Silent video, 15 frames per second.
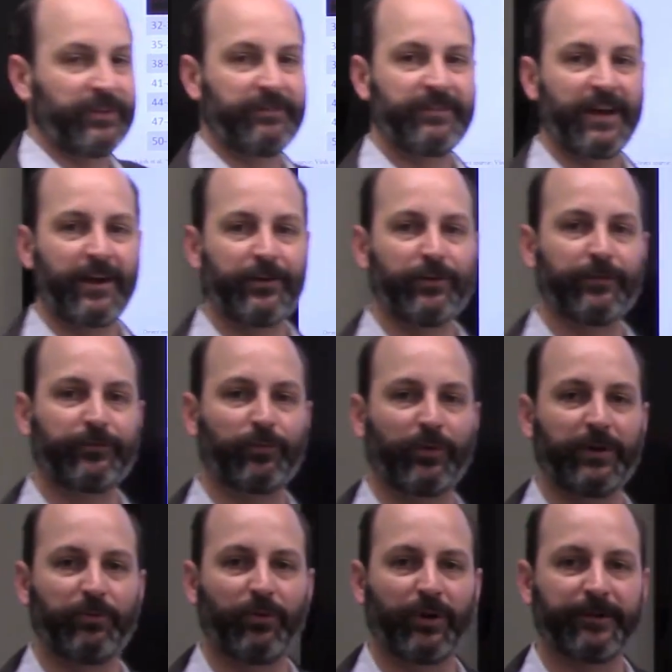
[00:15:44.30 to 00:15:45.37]
value of
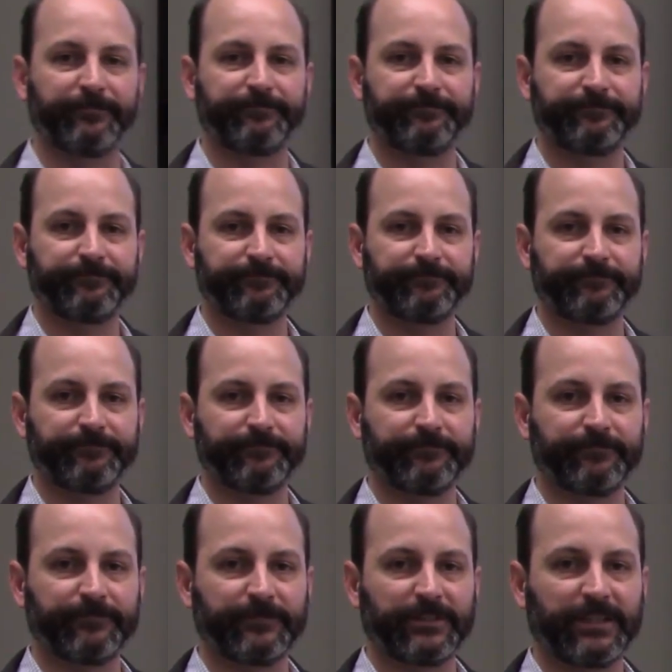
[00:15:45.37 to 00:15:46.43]
21.
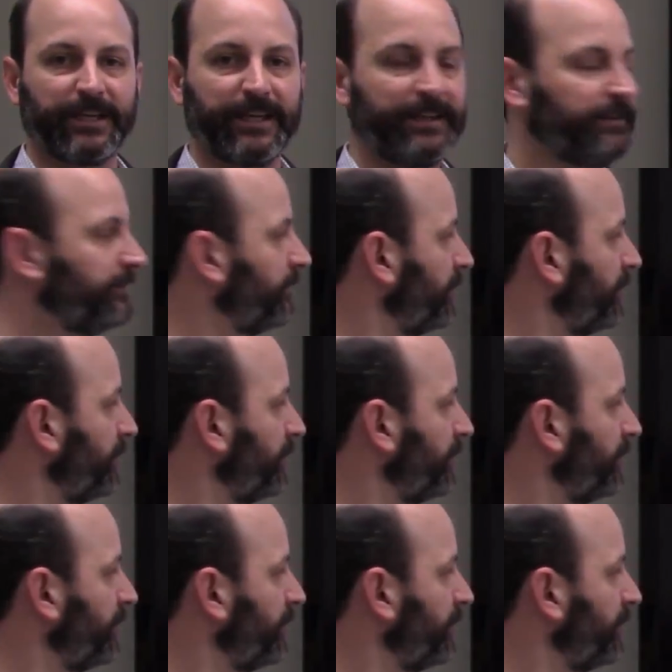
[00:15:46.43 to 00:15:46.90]
Okay?